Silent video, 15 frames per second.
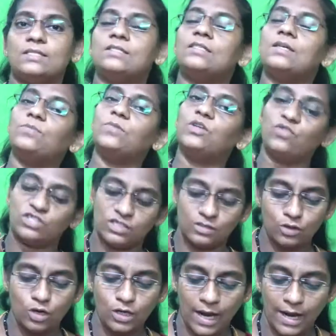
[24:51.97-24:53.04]
something which is
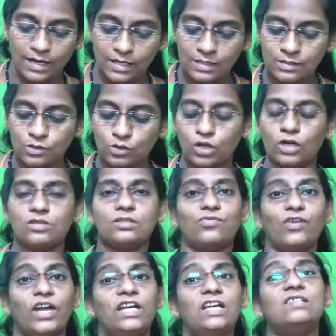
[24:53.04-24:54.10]
not understood, or
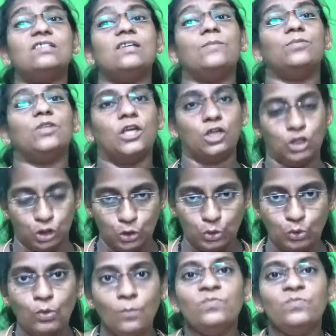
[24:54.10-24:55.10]
finding something new.